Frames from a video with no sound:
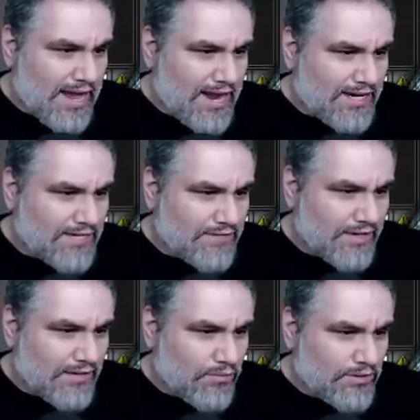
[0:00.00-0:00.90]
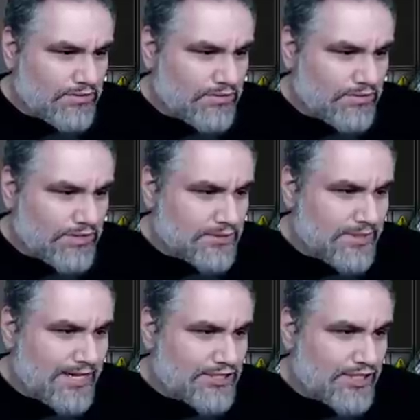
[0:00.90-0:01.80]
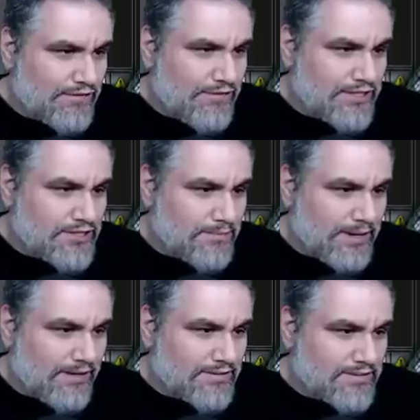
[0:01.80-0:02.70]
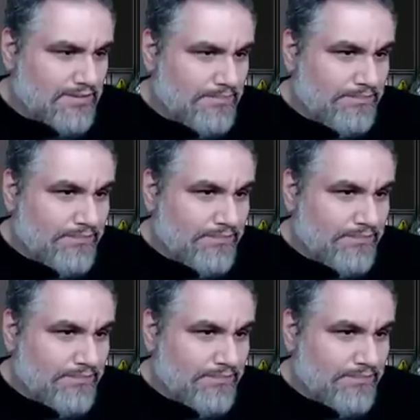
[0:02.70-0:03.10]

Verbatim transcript: Activate. One, two, three. So we can actually go Venser bounce.